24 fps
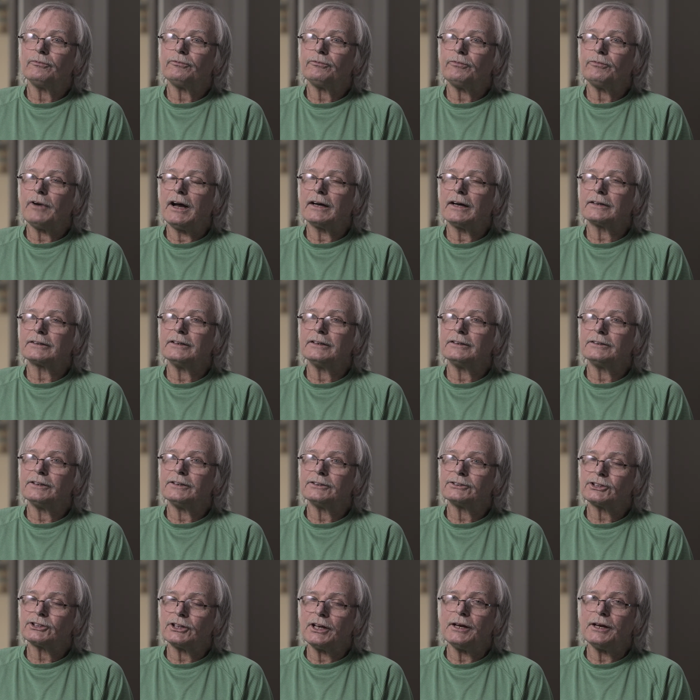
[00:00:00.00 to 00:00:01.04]
fact that the
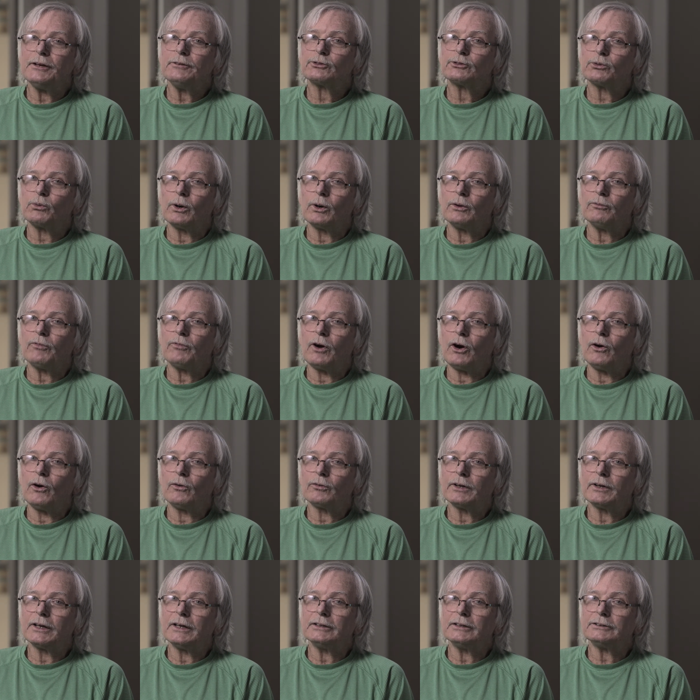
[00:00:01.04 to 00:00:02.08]
slaves were
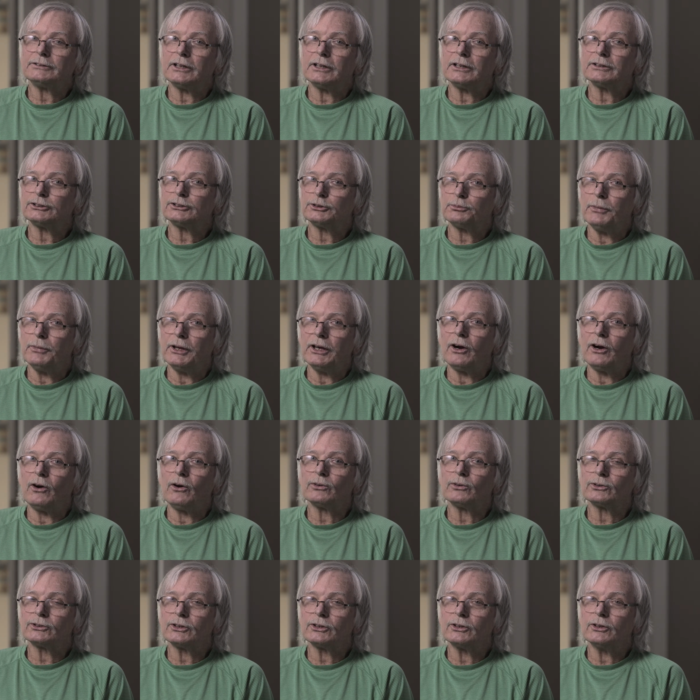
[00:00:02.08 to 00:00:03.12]
involved in it touched me
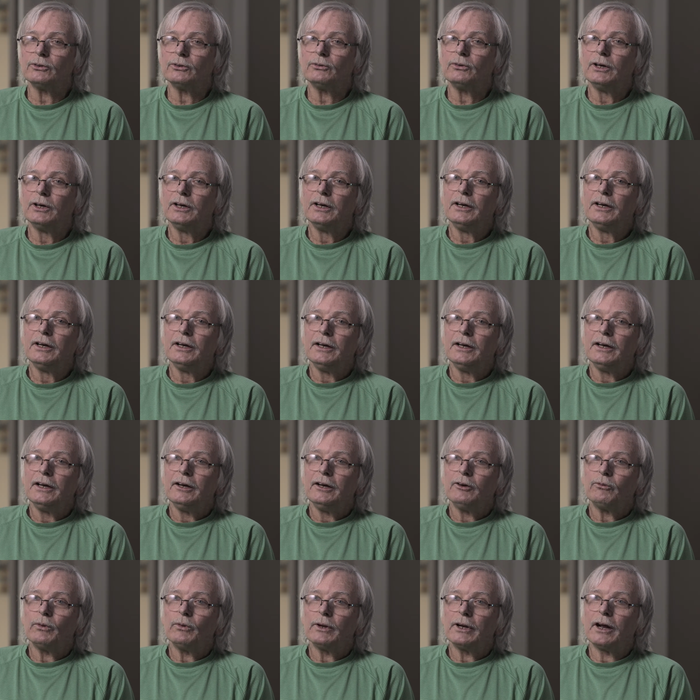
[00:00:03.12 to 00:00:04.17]
also,
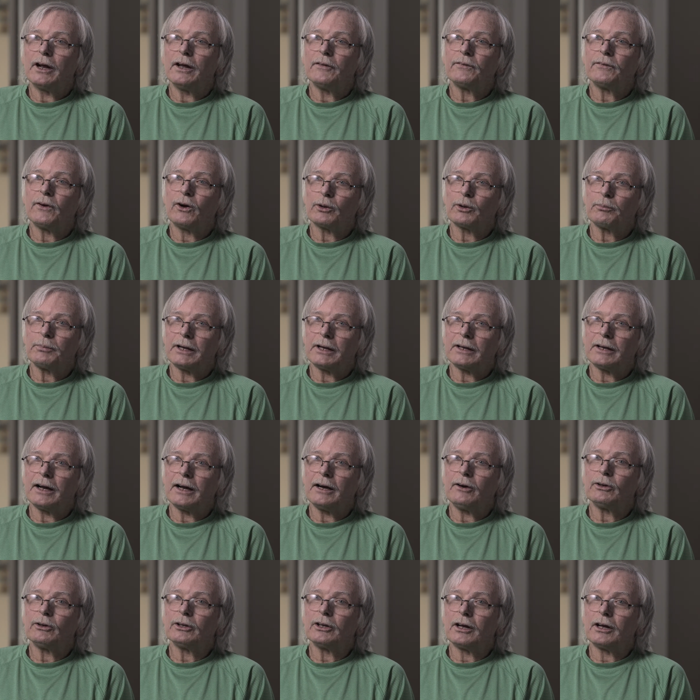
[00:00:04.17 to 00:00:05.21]
when I thought about
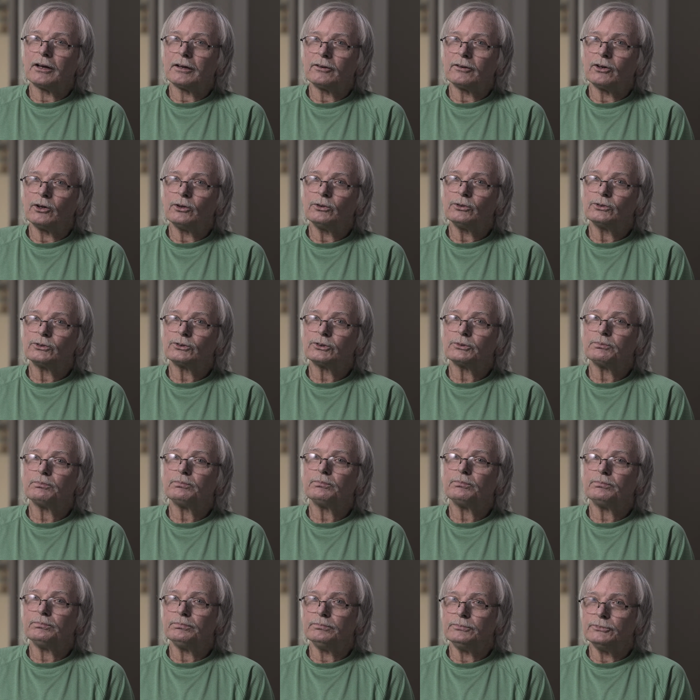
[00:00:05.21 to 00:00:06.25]
how a lot of those
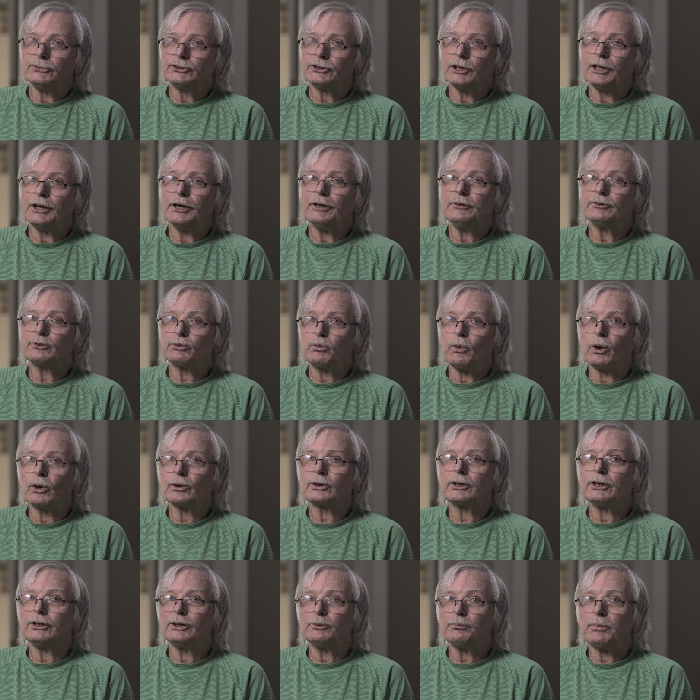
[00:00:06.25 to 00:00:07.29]
slaves
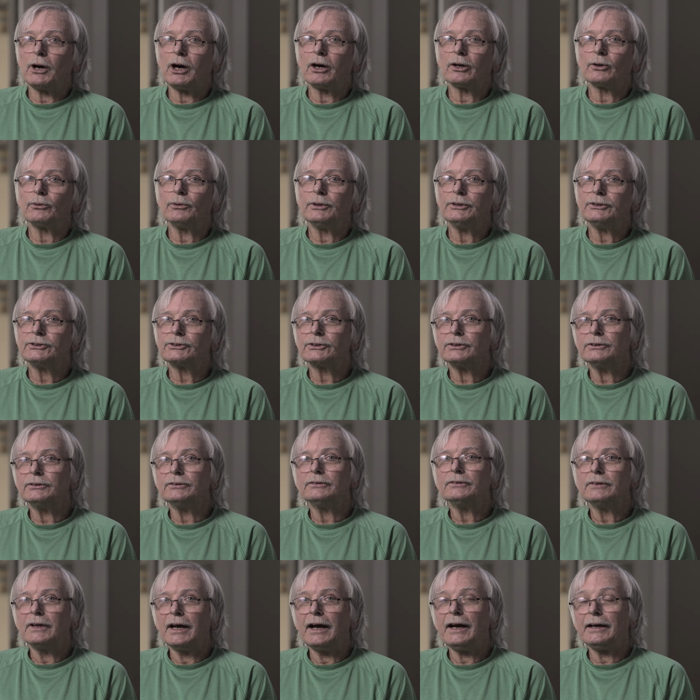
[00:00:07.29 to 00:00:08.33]
worked in the potteries,
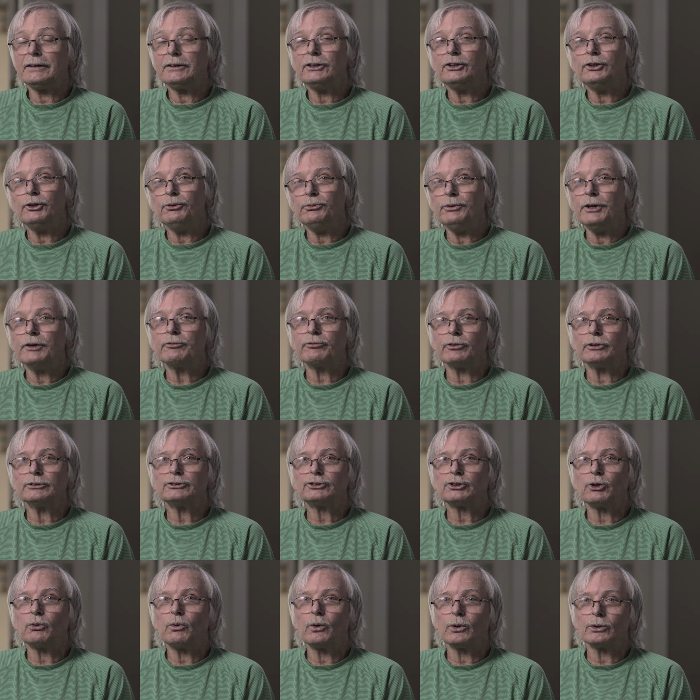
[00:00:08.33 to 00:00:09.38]
had to do different
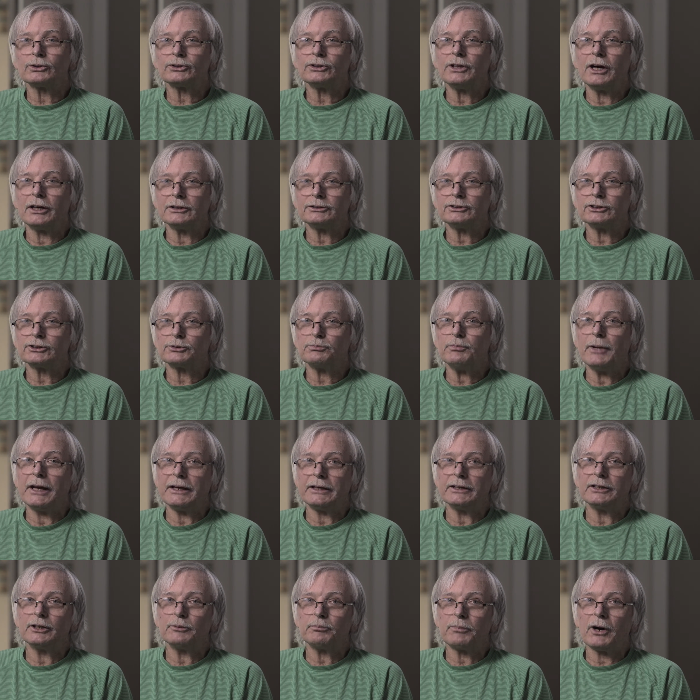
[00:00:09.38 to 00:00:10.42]
chores, not just
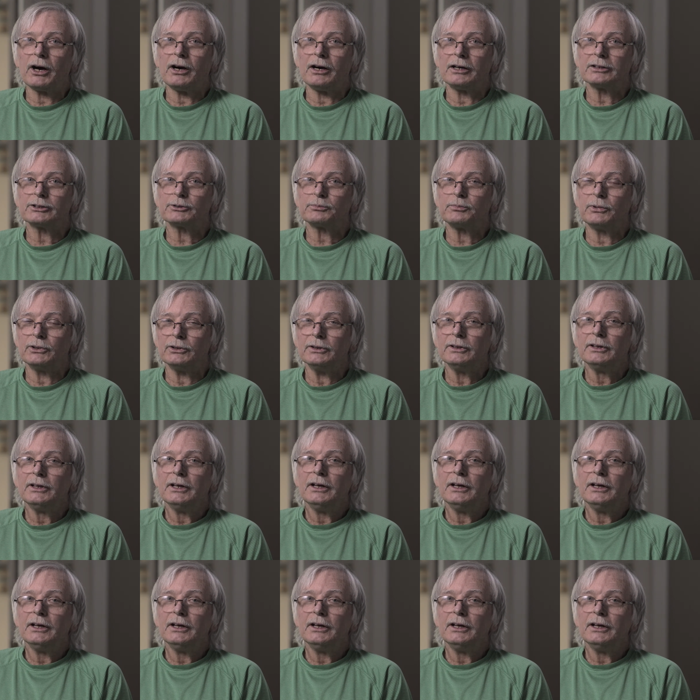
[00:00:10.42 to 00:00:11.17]
making the pots, but